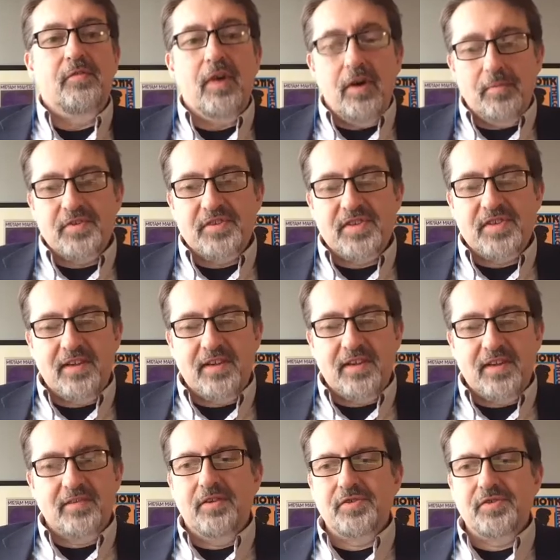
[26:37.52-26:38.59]
develop the
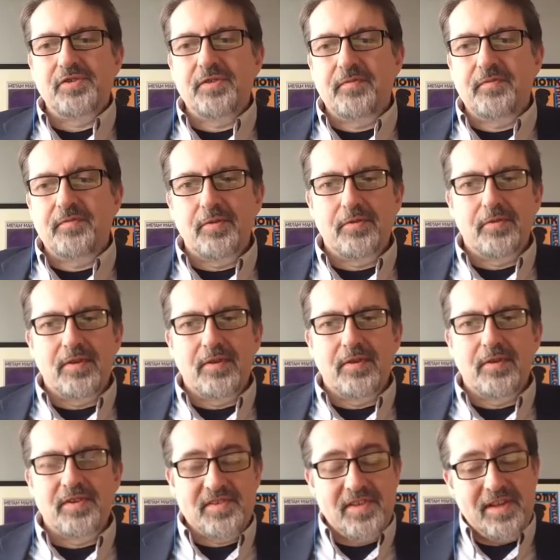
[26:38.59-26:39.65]
technology
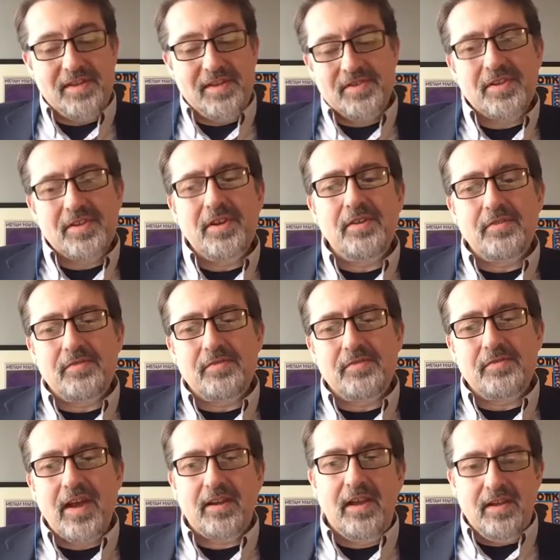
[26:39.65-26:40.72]
further. As I said, it took
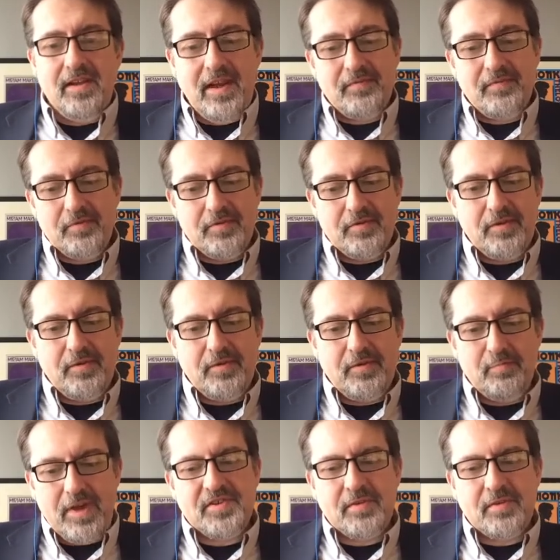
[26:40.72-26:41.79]
another decade after
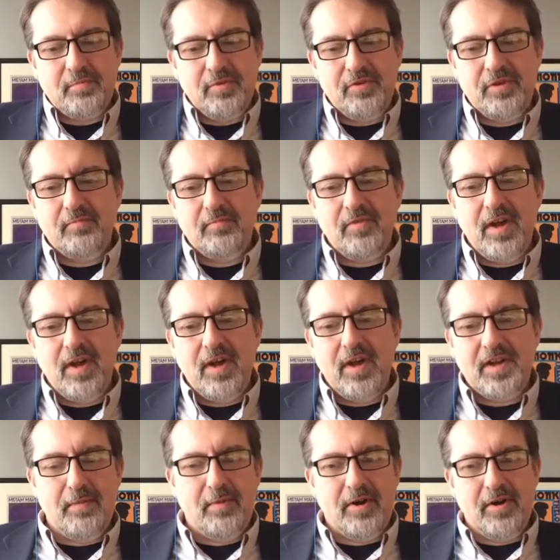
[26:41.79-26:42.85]
the basic building
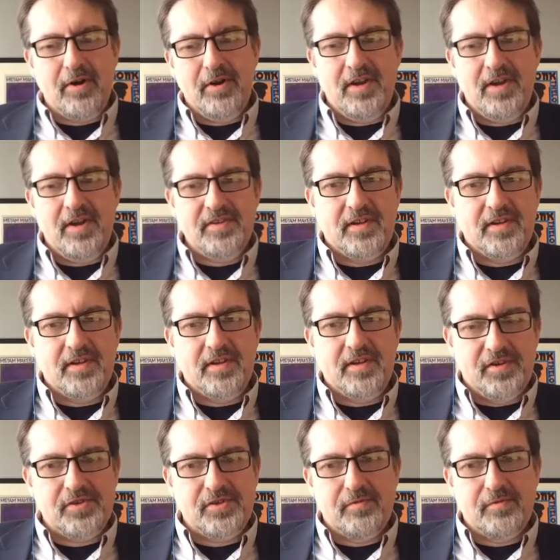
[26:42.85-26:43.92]
blocks of mRNA
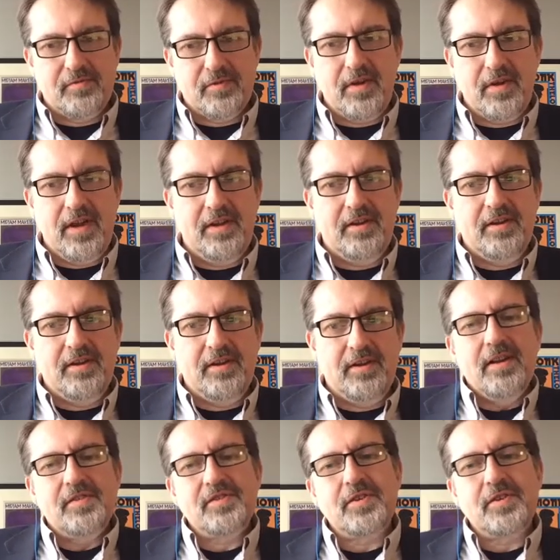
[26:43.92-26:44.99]
technology were
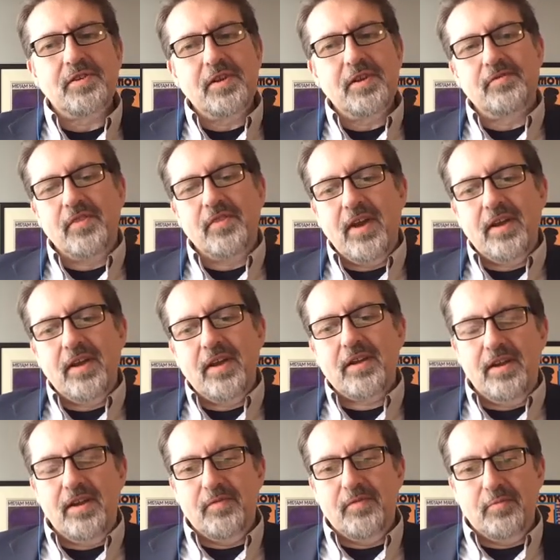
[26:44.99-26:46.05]
created. Took another
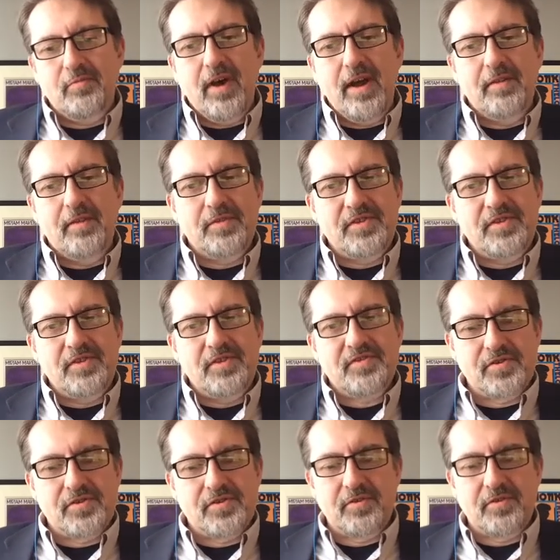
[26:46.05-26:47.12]
decade of applied
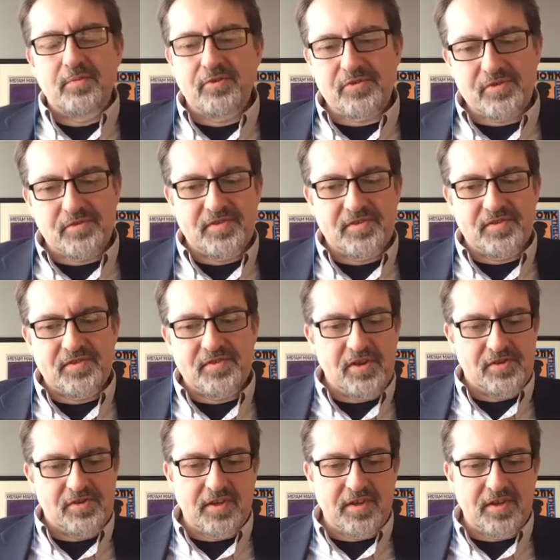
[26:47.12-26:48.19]
research and
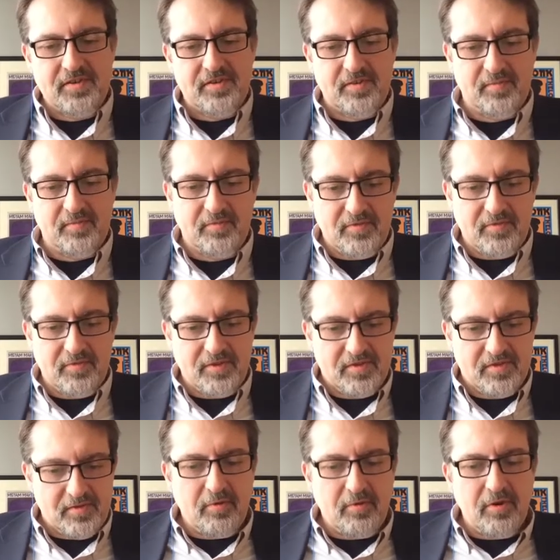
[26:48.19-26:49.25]
commercialization to get to
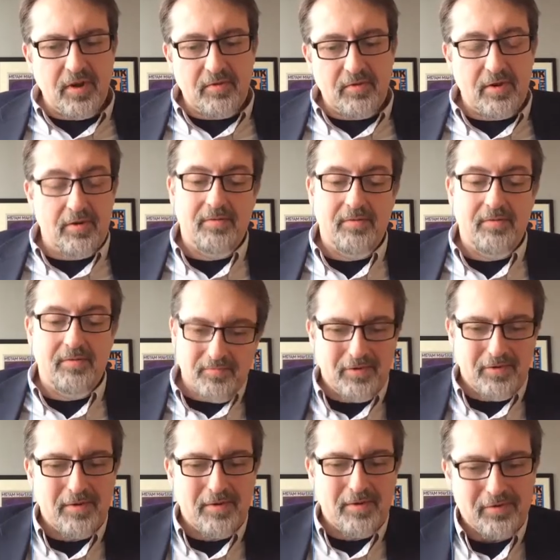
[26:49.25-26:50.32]
the point where
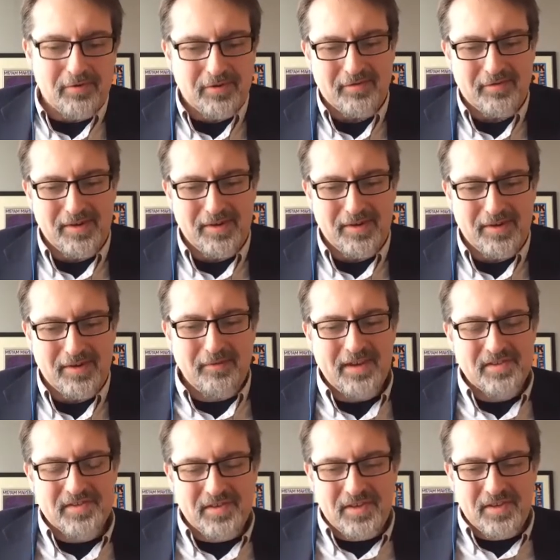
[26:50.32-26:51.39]
we were able to
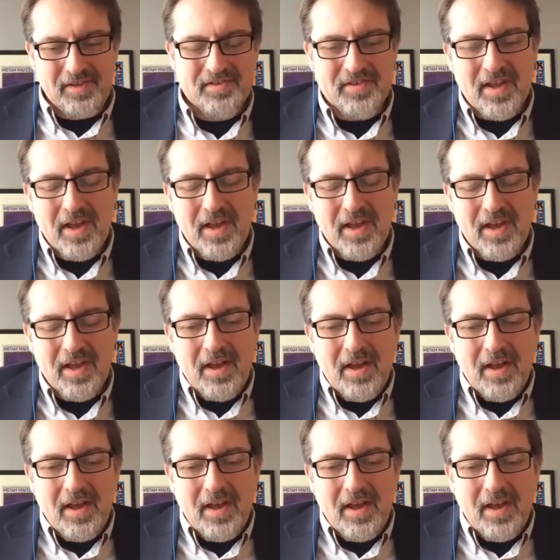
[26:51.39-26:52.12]
develop vaccines.